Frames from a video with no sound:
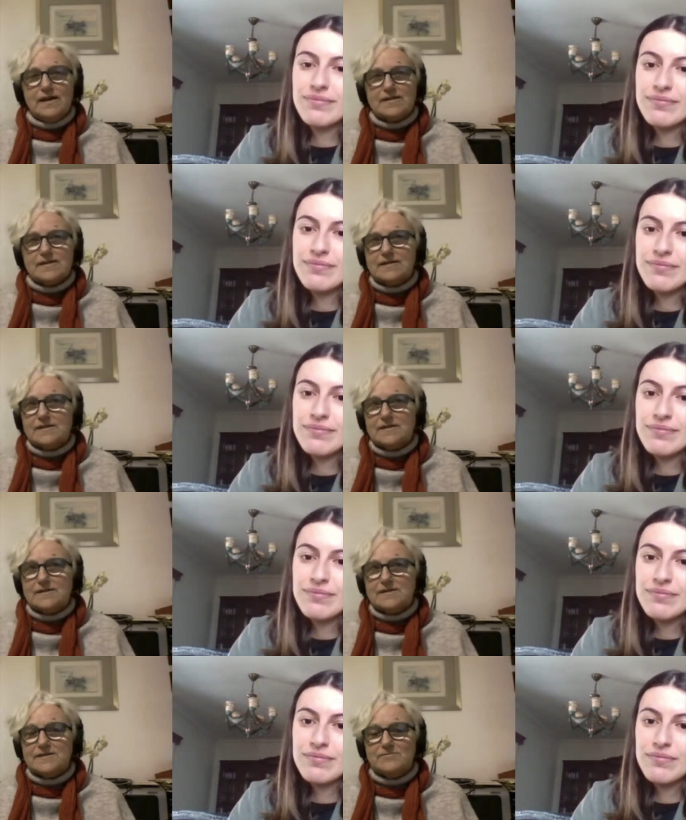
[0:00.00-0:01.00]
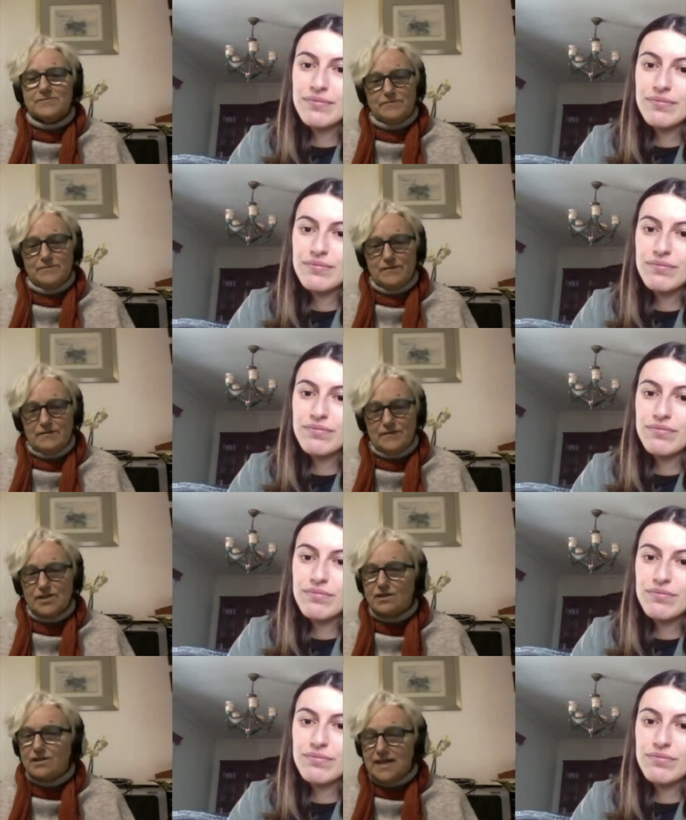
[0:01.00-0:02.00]
Speaker 1: as a um, mm,
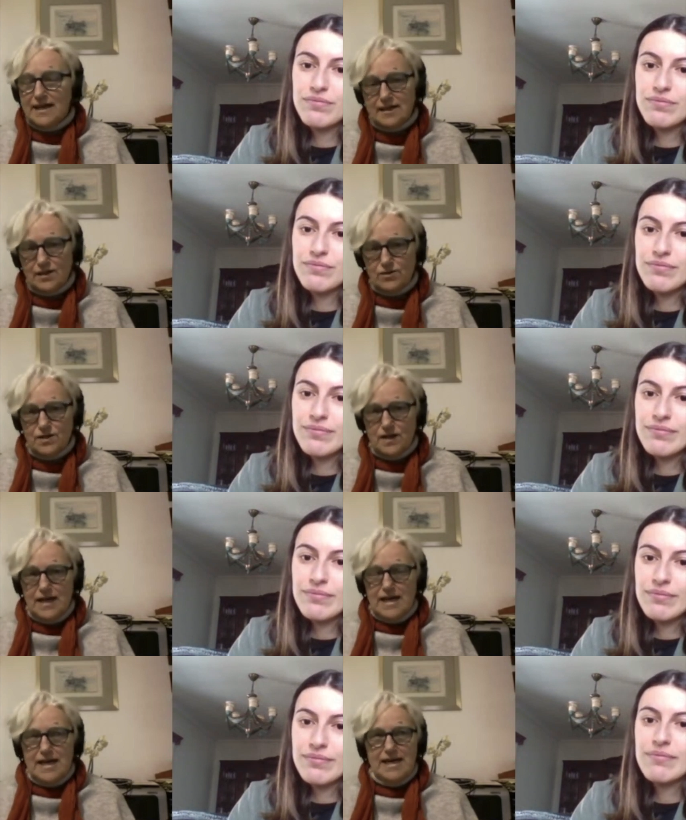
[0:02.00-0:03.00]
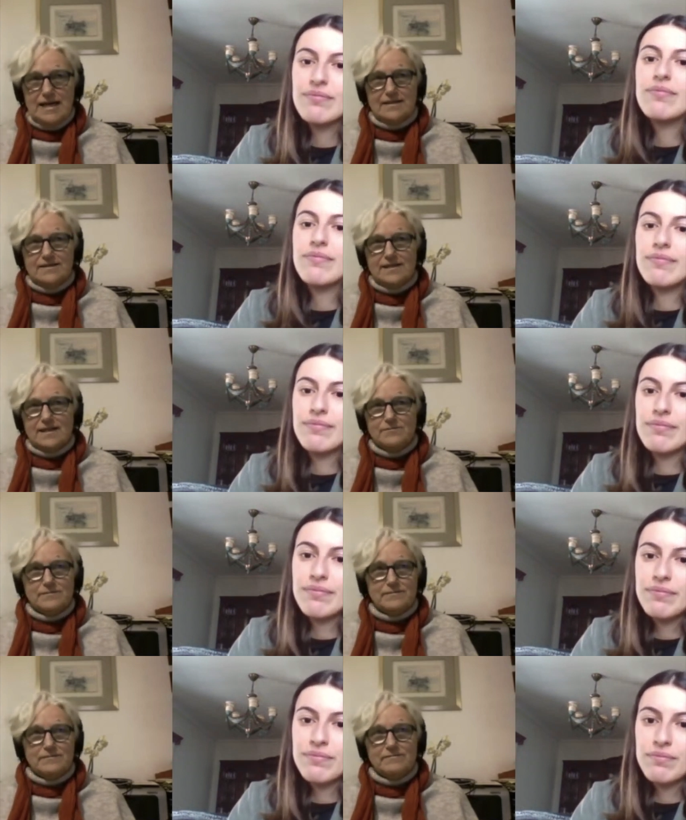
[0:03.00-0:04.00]
solidarius in
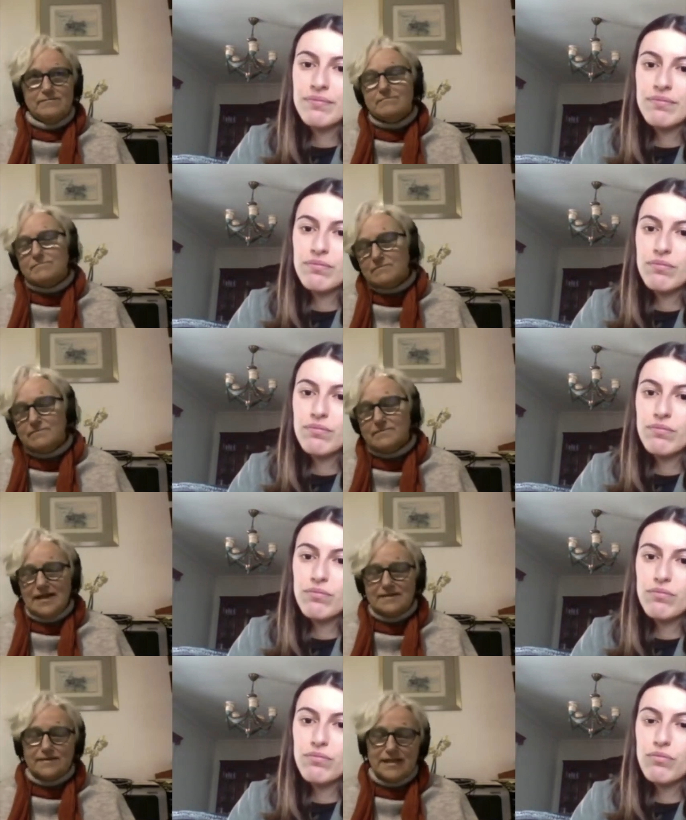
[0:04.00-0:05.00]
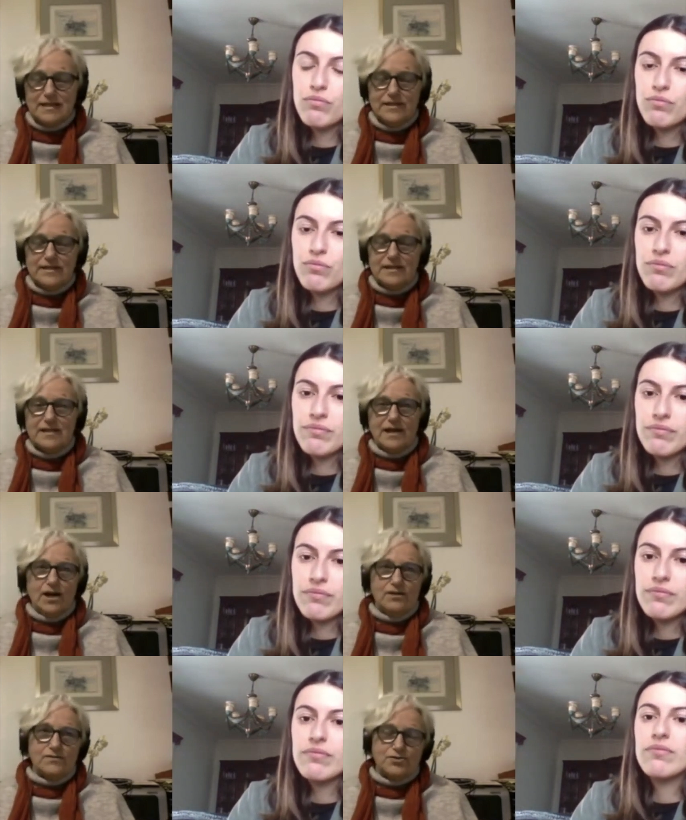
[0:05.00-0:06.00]
some activity
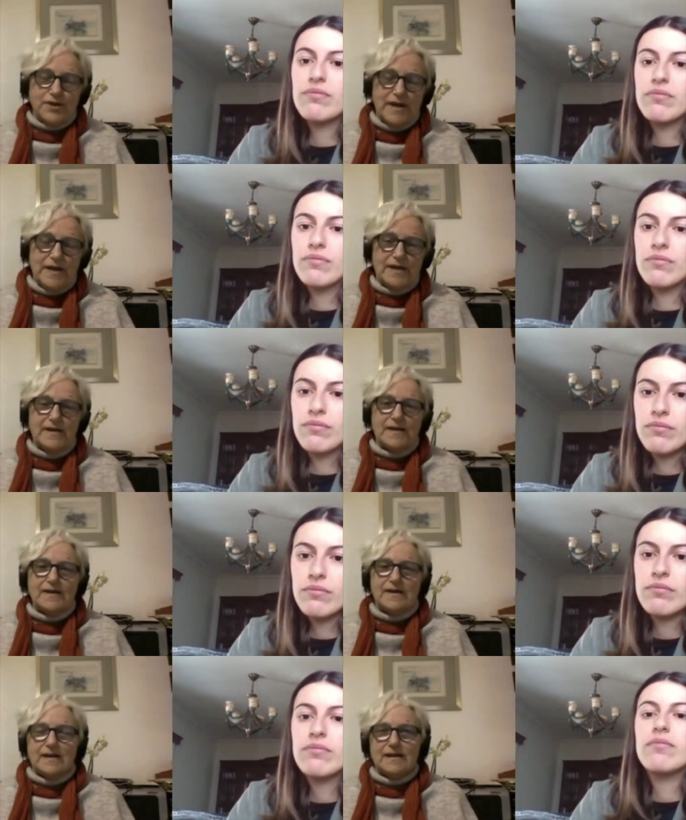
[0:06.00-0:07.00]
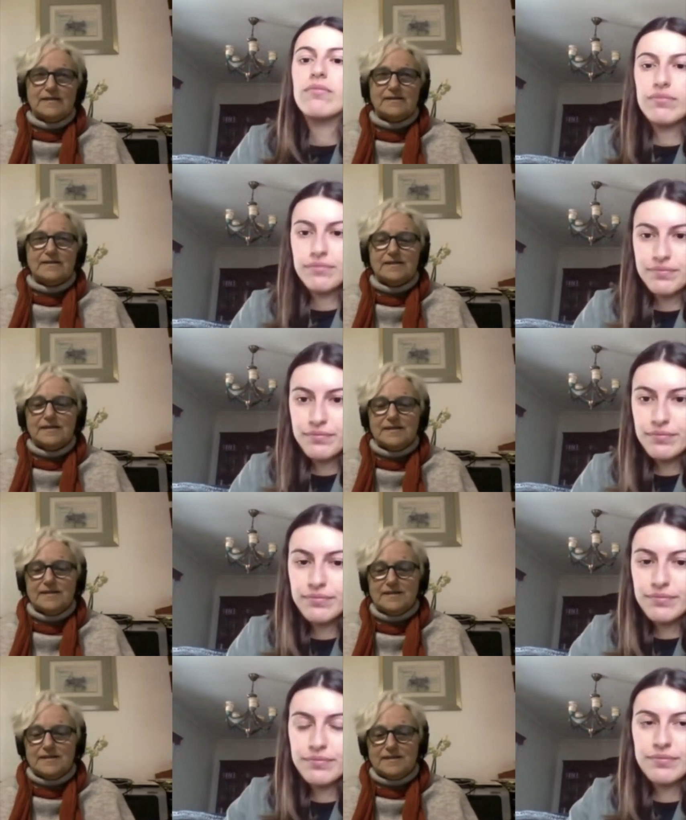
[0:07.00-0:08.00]
of training and uh,
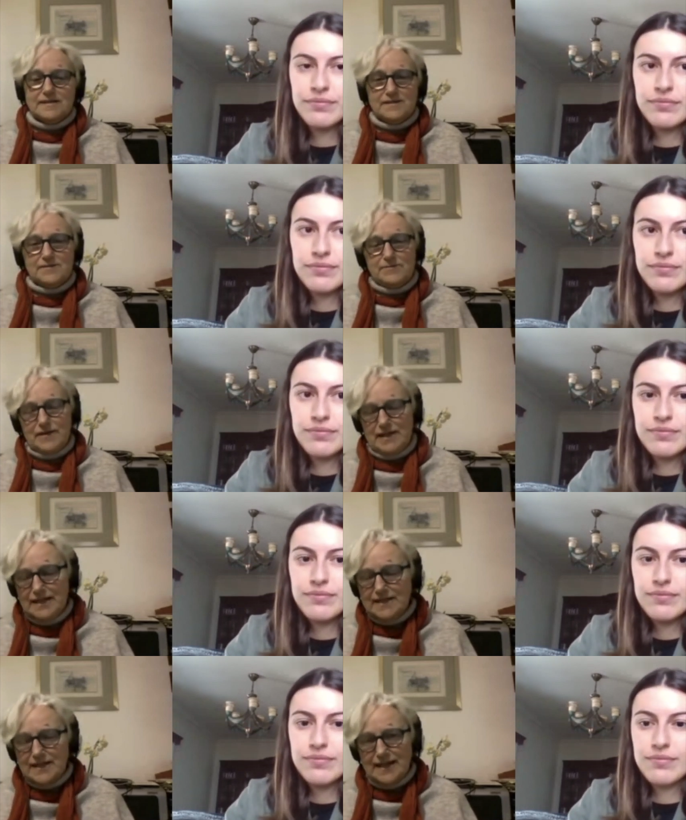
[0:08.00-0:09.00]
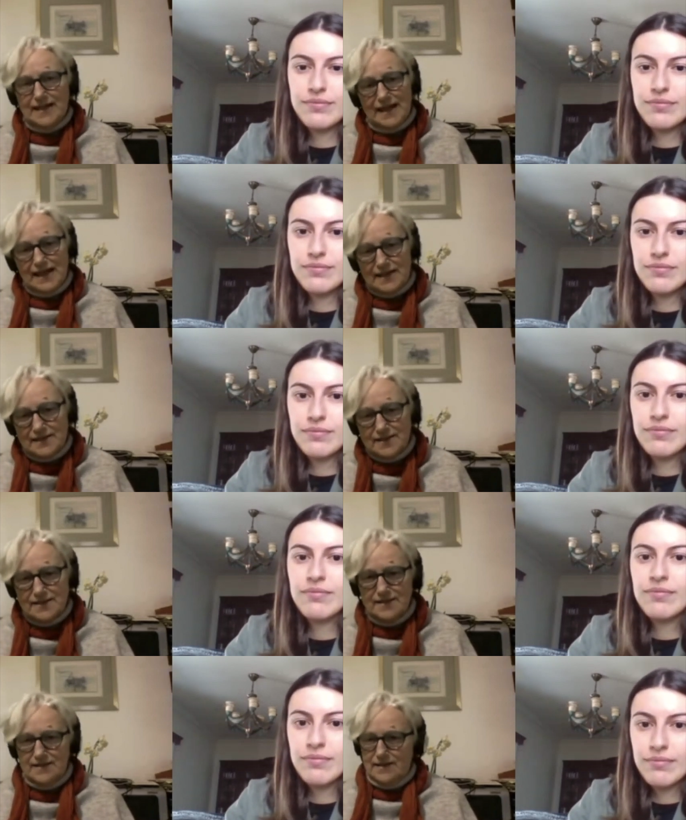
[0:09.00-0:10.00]
uh, in Italy
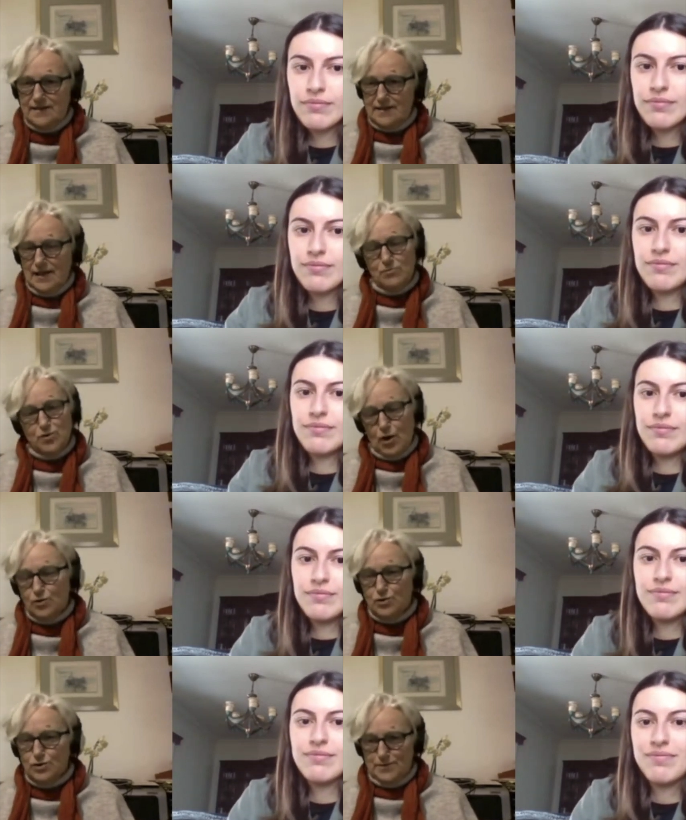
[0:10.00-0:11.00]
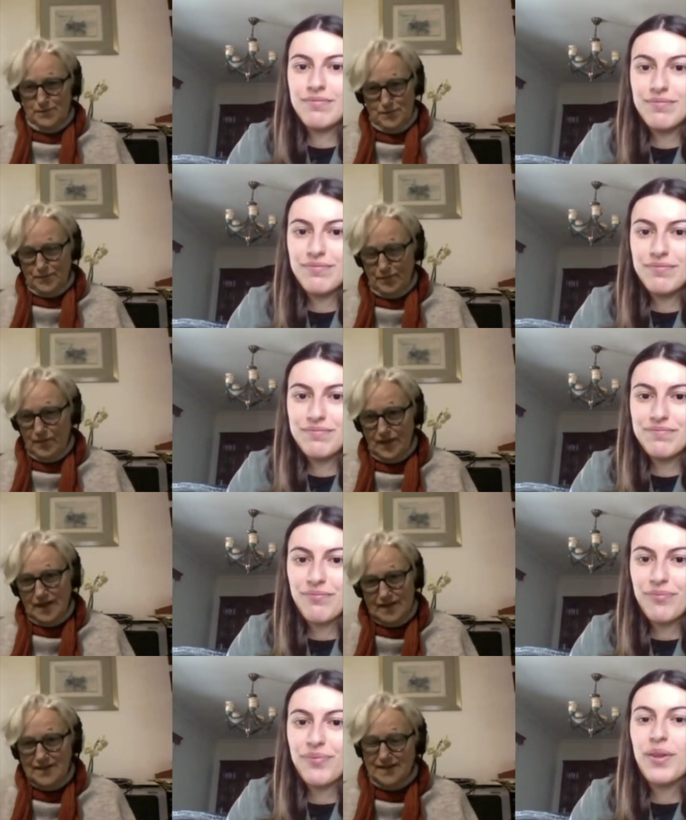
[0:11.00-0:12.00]
and uh, abroad.
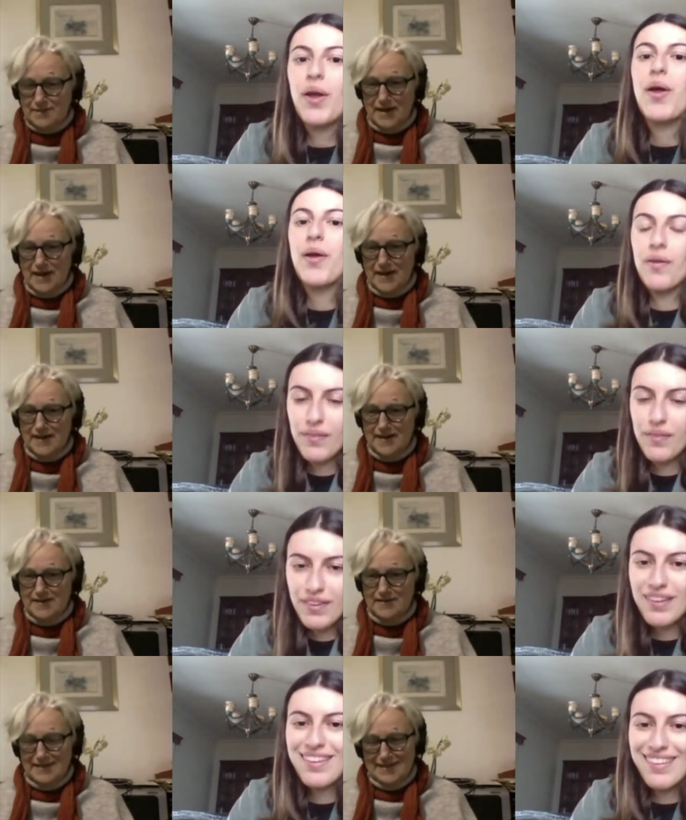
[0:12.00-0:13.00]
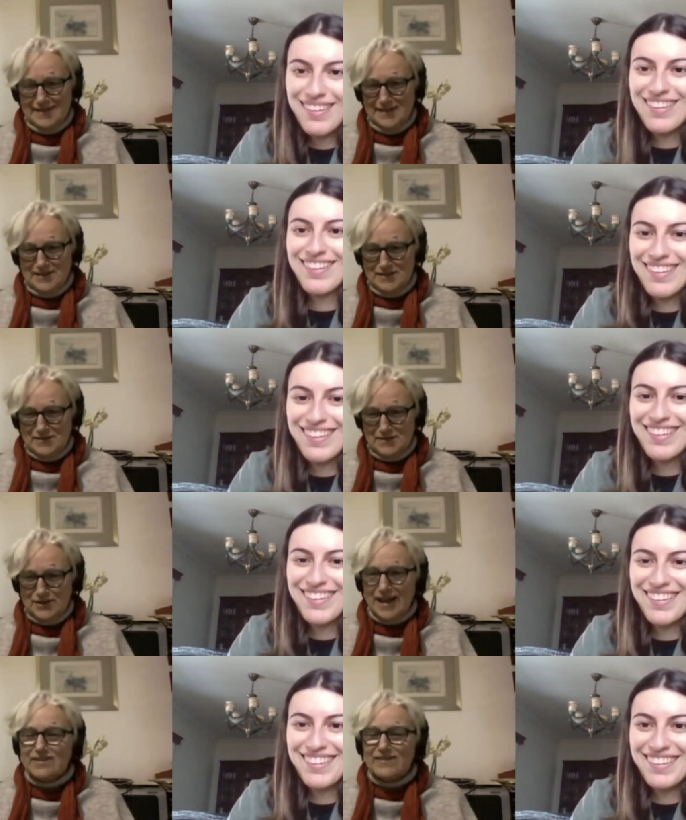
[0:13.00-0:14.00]
This is my
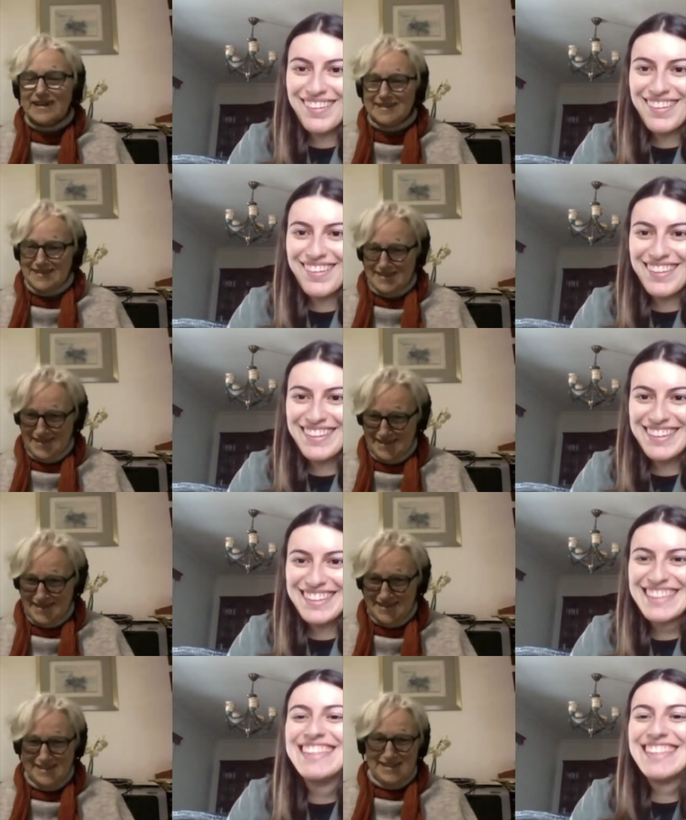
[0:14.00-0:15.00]
relevant uh,